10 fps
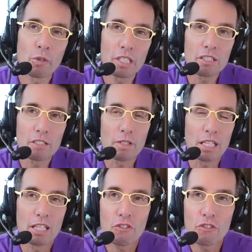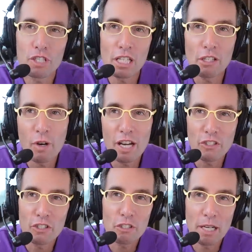to go into some interesting
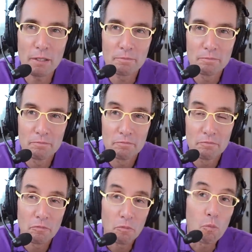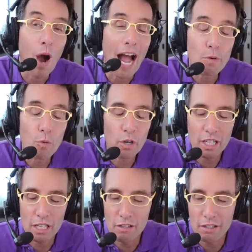questions about why we're
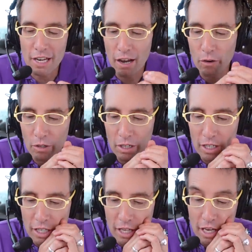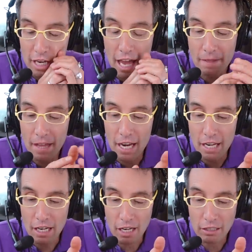here now. And and then
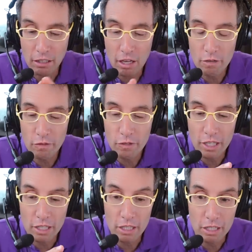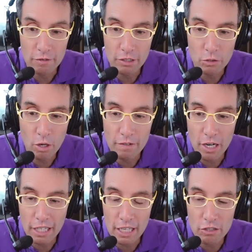I'd, I'd love it if the 12
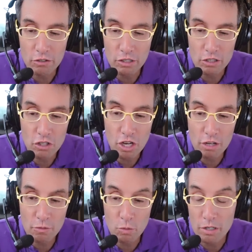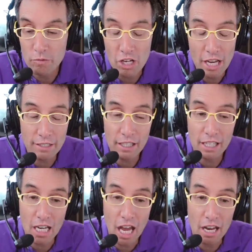archangels can share where
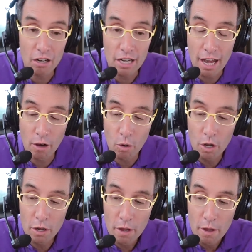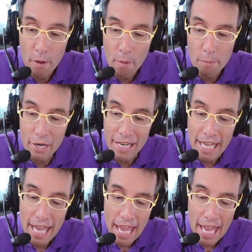Jessica and I are now. But